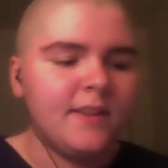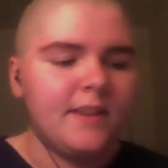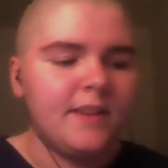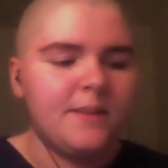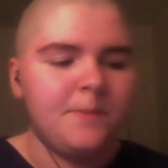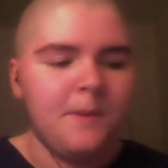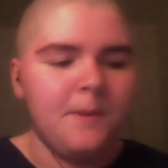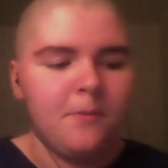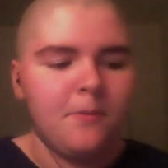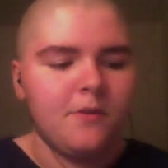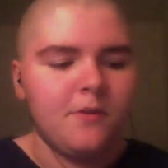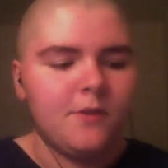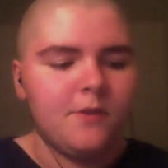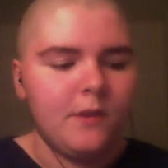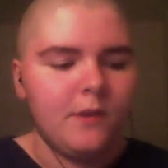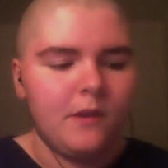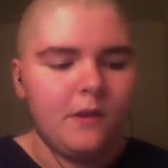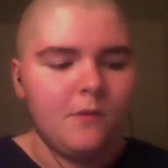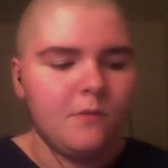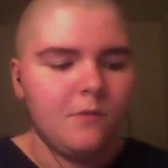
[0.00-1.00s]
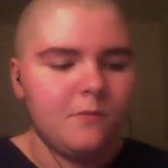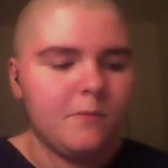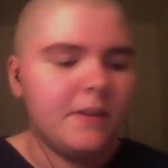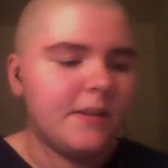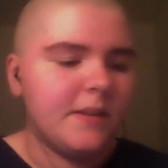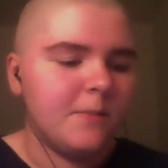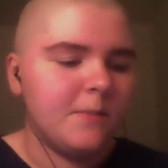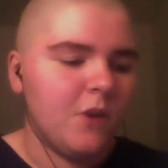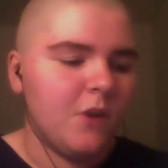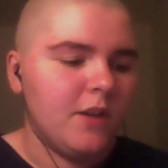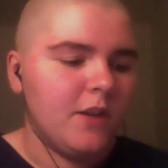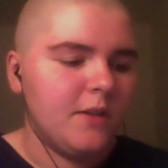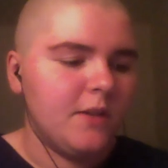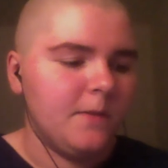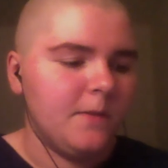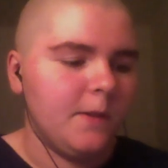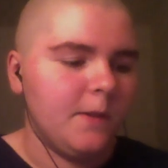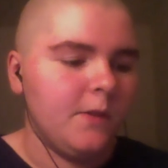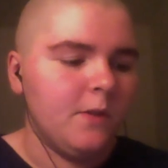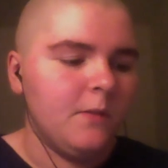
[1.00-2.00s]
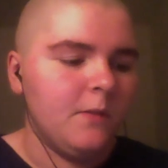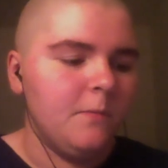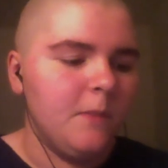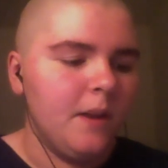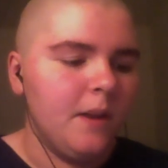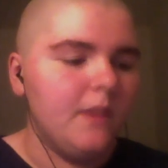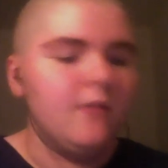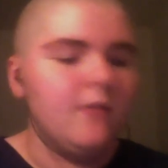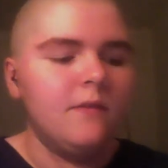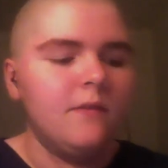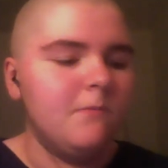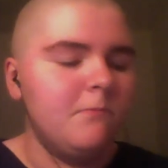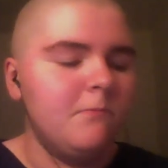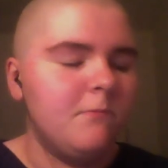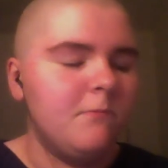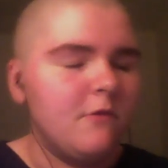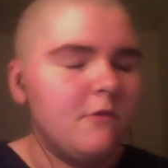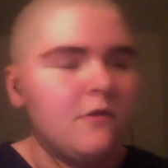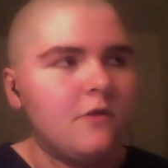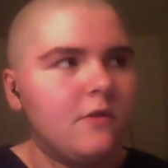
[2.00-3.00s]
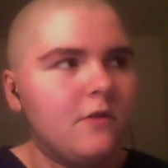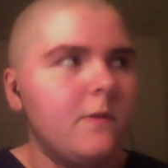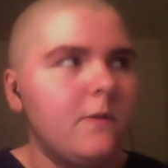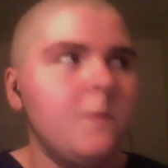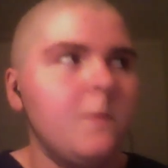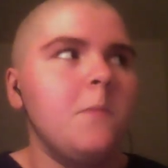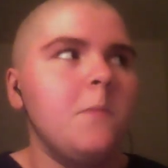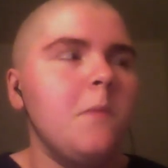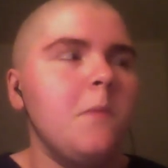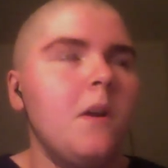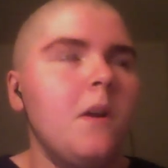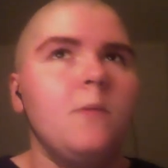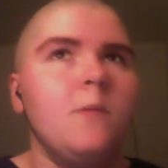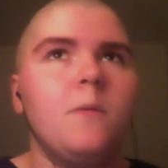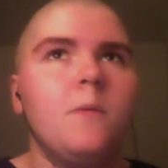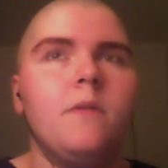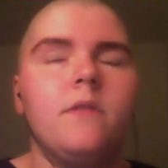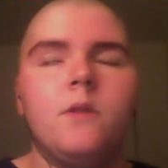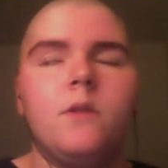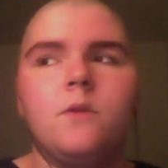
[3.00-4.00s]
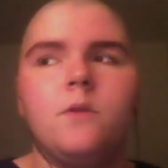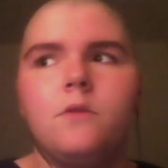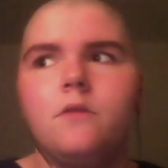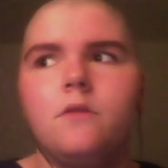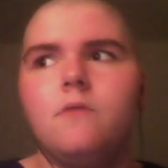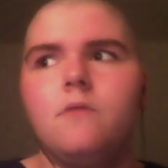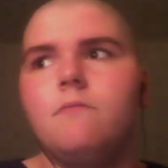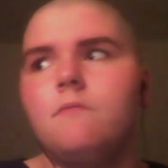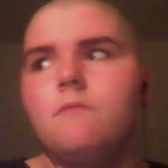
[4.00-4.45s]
these people are doing, I wouldn't be surprised if he could bend Earth from the bottom of the ocean.